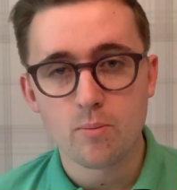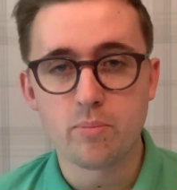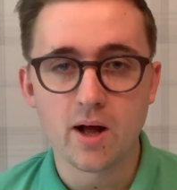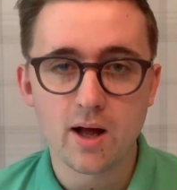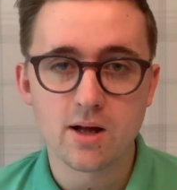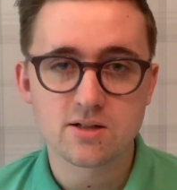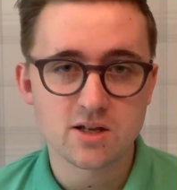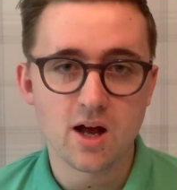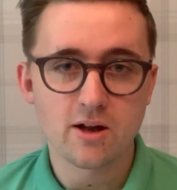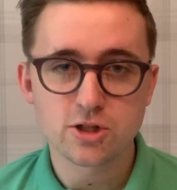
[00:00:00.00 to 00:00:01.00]
but
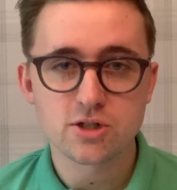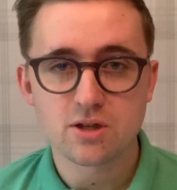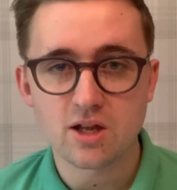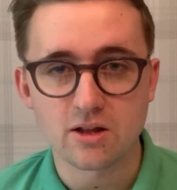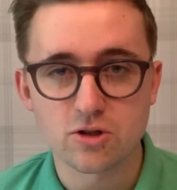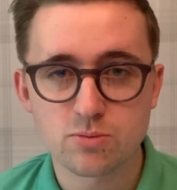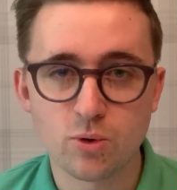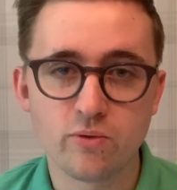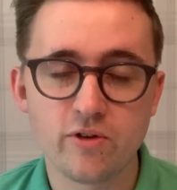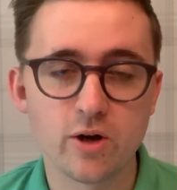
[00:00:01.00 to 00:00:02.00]
I just think the
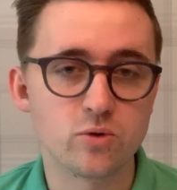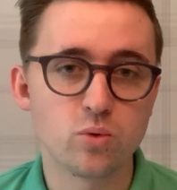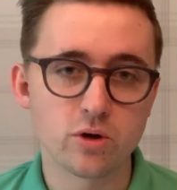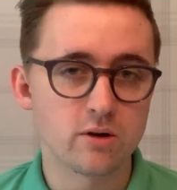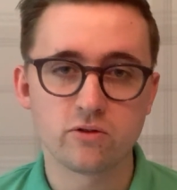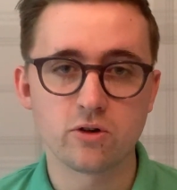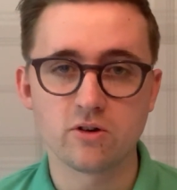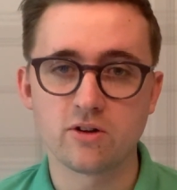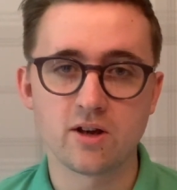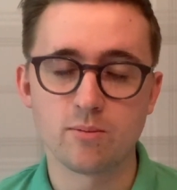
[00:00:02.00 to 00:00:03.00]
small field wouldn't have
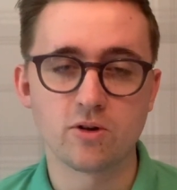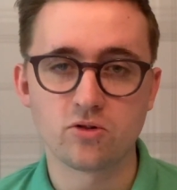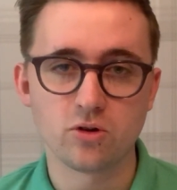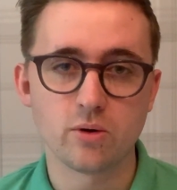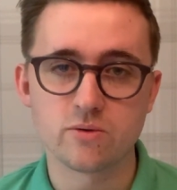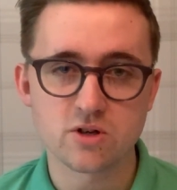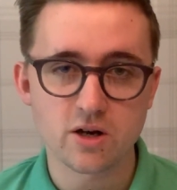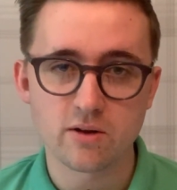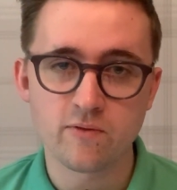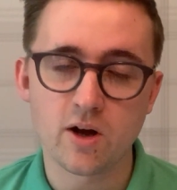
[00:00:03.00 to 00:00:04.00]
suited him at all. It was only
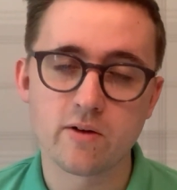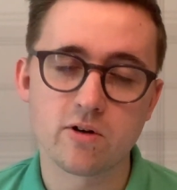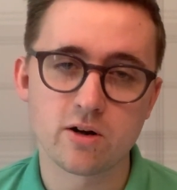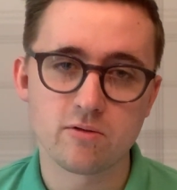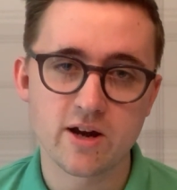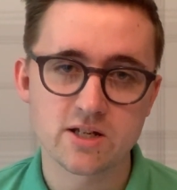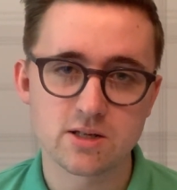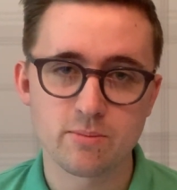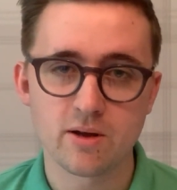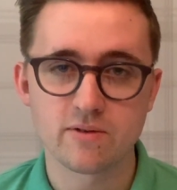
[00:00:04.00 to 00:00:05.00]
a 5-runner race, a
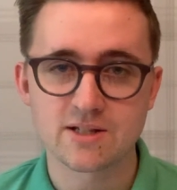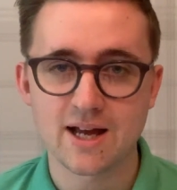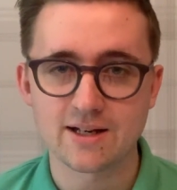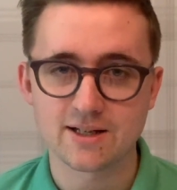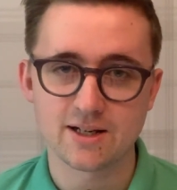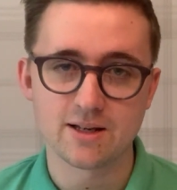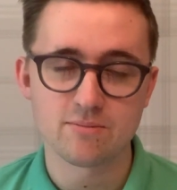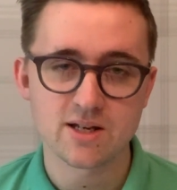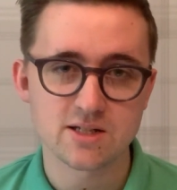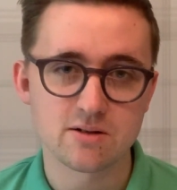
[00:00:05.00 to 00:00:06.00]
bit of a tactically
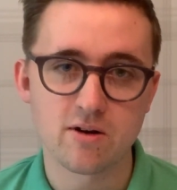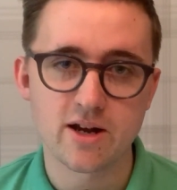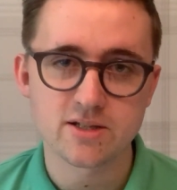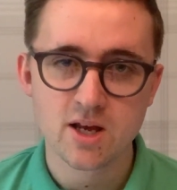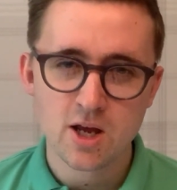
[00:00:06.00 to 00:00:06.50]
messy race.